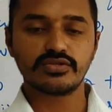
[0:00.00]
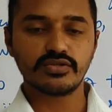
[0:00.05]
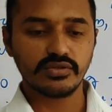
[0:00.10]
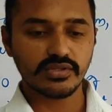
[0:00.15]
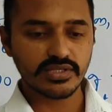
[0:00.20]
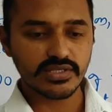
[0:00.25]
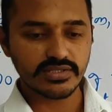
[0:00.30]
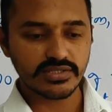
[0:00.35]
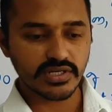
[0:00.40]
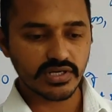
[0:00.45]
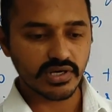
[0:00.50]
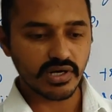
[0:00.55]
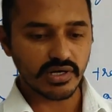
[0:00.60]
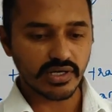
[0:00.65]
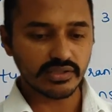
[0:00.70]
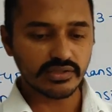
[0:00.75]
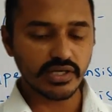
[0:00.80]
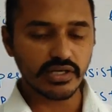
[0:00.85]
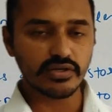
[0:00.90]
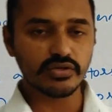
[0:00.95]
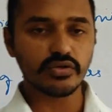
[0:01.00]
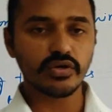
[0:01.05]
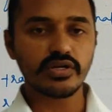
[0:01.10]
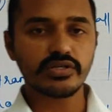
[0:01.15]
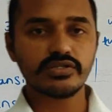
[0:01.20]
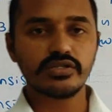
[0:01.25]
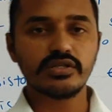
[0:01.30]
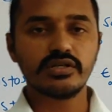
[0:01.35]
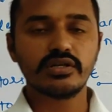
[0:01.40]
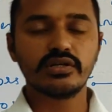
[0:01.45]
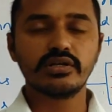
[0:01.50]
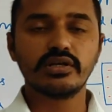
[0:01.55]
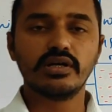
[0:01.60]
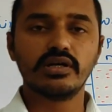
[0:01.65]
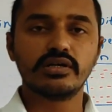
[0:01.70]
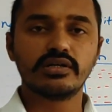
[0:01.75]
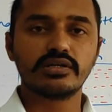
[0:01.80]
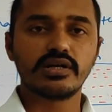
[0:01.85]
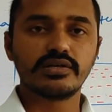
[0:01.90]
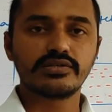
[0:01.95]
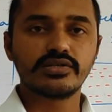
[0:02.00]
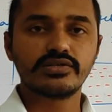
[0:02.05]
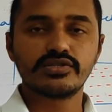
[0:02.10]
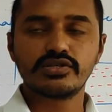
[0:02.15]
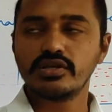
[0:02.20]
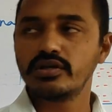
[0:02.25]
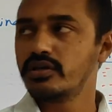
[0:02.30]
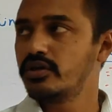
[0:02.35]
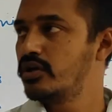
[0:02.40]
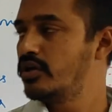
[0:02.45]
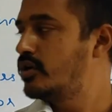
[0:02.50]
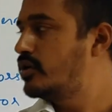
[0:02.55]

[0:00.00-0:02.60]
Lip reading: So this is regarding the introduction transistor.